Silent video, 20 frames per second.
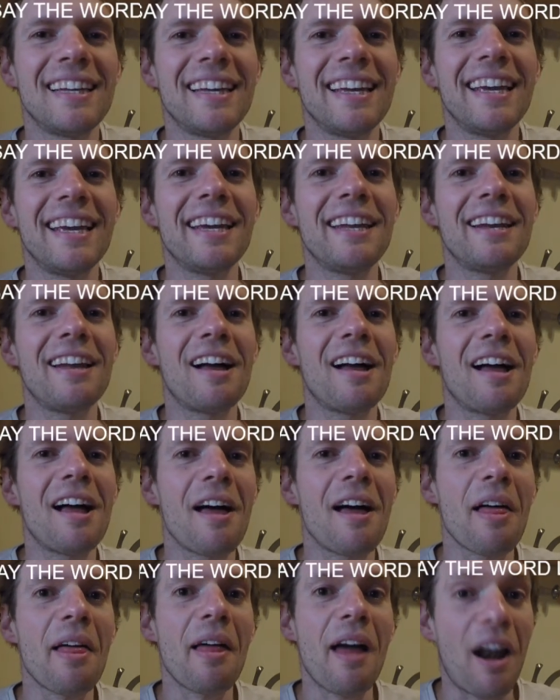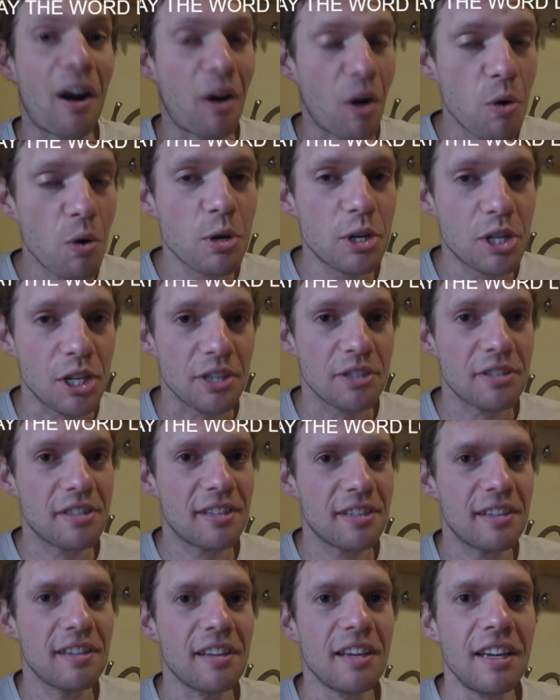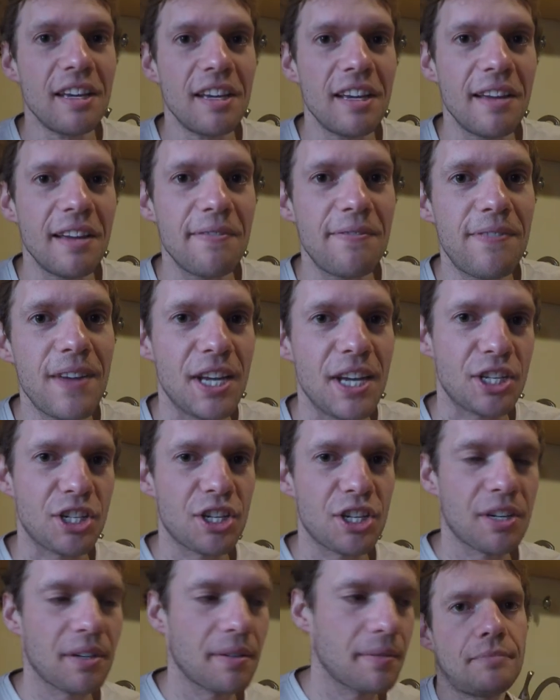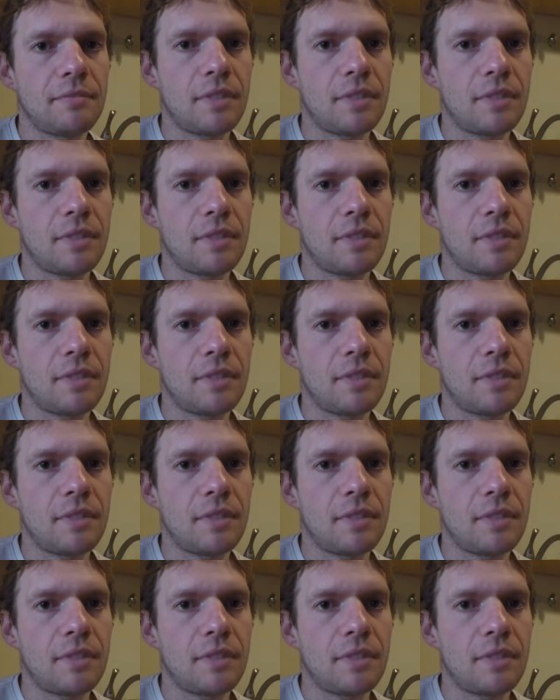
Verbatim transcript: in uh, our oceans and fish.